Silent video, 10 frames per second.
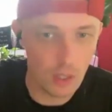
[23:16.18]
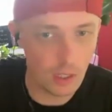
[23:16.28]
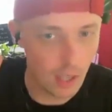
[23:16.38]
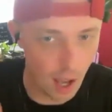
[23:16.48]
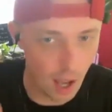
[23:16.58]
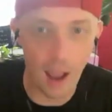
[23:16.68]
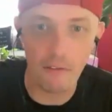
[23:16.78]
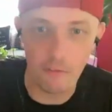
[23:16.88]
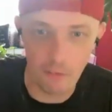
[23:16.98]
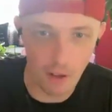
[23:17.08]
thing that i
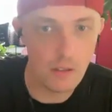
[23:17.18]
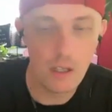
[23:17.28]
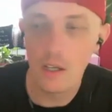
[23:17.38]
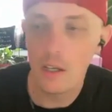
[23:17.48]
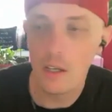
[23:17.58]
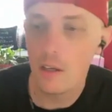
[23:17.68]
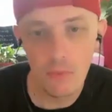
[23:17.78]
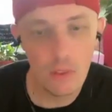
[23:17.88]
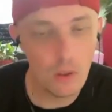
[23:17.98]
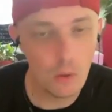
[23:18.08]
felt
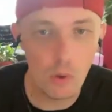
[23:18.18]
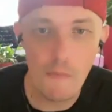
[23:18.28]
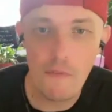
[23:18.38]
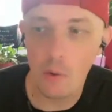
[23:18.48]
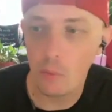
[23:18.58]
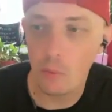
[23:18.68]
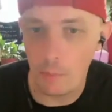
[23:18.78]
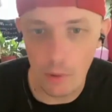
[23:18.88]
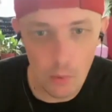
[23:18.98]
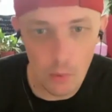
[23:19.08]
the room felt
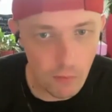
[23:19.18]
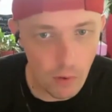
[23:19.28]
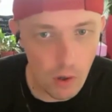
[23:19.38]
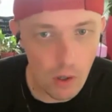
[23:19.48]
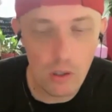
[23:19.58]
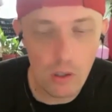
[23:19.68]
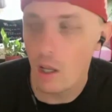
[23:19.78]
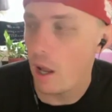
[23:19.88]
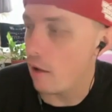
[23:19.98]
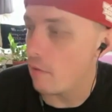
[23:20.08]
really beautiful
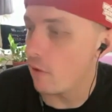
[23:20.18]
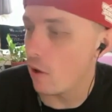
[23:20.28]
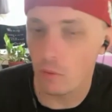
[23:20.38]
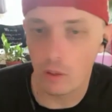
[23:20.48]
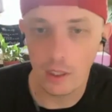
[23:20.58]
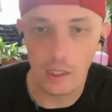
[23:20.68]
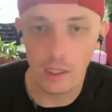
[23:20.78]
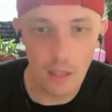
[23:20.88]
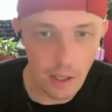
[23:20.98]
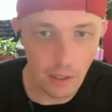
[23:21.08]
it felt really
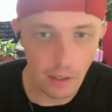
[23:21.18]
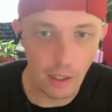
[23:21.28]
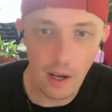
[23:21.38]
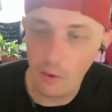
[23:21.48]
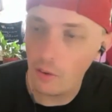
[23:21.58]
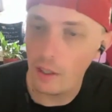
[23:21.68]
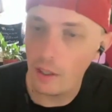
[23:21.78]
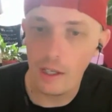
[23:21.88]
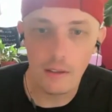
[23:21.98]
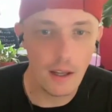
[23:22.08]
light and
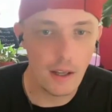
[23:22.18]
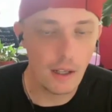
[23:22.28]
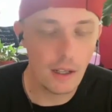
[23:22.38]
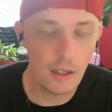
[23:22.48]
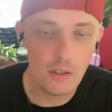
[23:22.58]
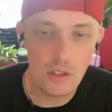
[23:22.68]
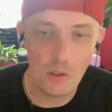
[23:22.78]
airy like it's